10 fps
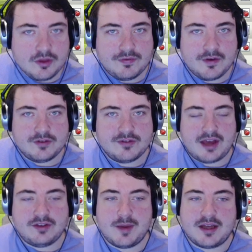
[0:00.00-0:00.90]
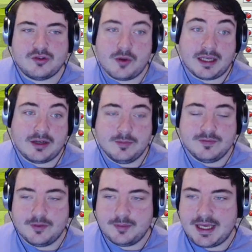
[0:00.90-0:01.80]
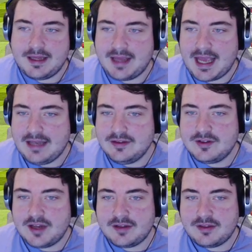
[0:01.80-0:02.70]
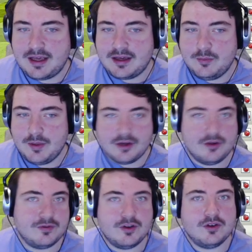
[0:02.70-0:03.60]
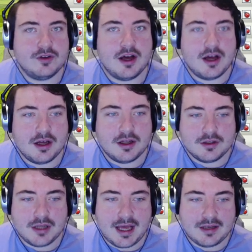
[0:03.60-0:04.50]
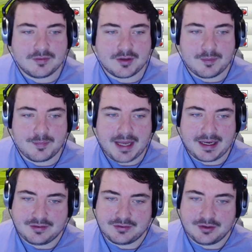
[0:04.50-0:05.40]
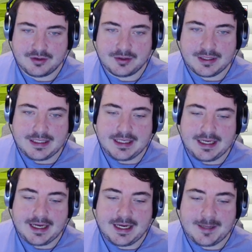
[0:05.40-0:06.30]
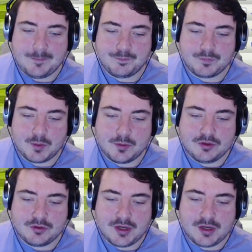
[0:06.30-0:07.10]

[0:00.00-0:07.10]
the first test match quite comfortably in the end, I think we could have done a, a hell of a lot better. So um, we're just